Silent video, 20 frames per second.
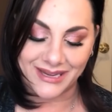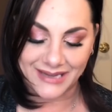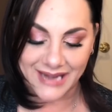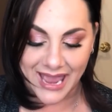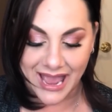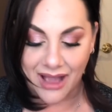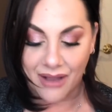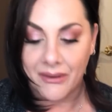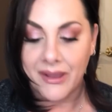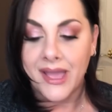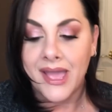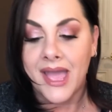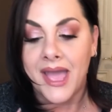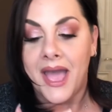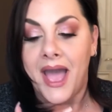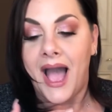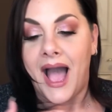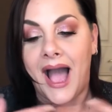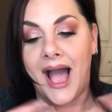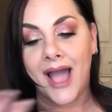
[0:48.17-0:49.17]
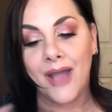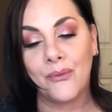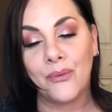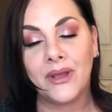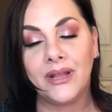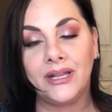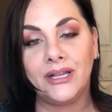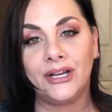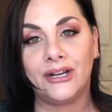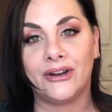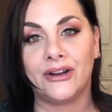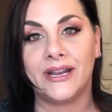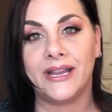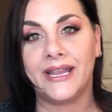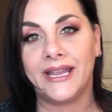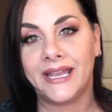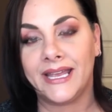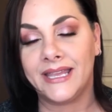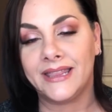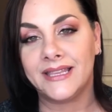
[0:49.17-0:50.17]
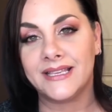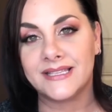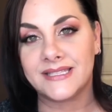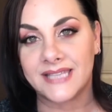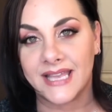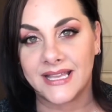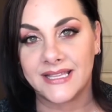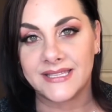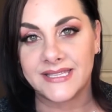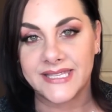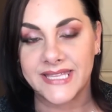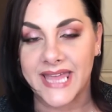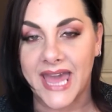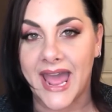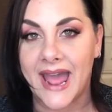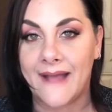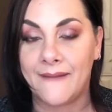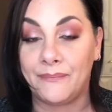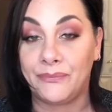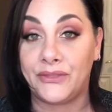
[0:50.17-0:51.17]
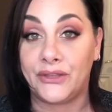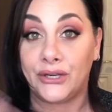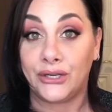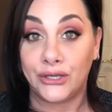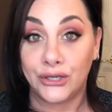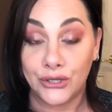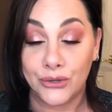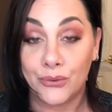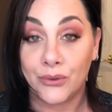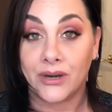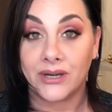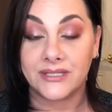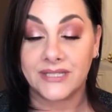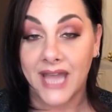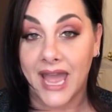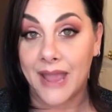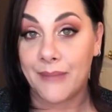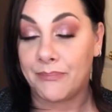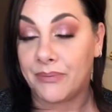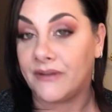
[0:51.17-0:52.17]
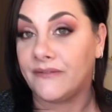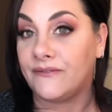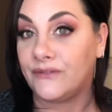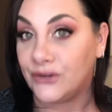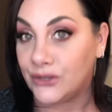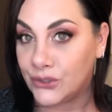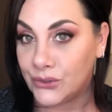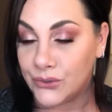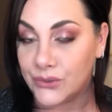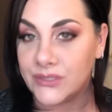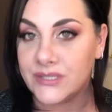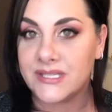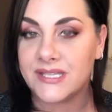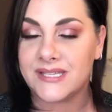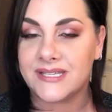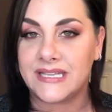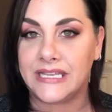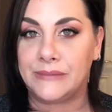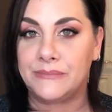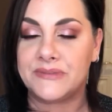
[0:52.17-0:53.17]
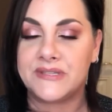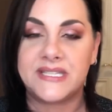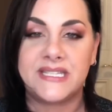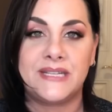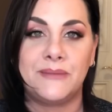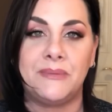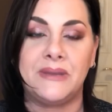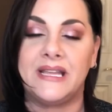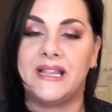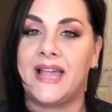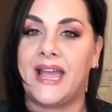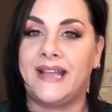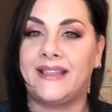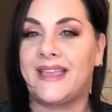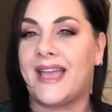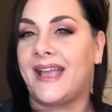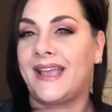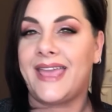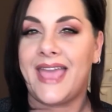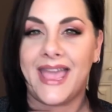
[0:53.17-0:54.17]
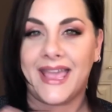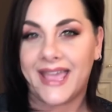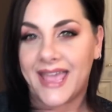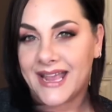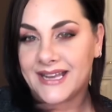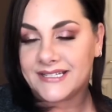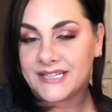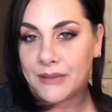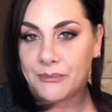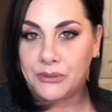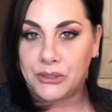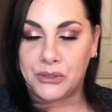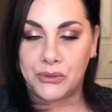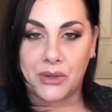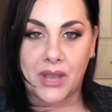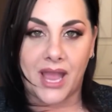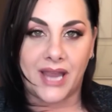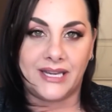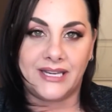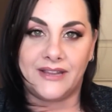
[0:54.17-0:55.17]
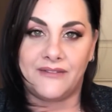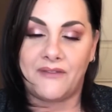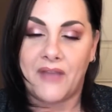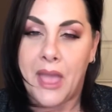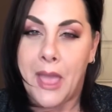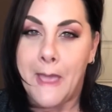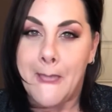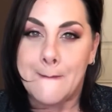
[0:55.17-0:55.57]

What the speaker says: Now, I will agree in the sense that the newer type of nudes seems to be like that KKW kind of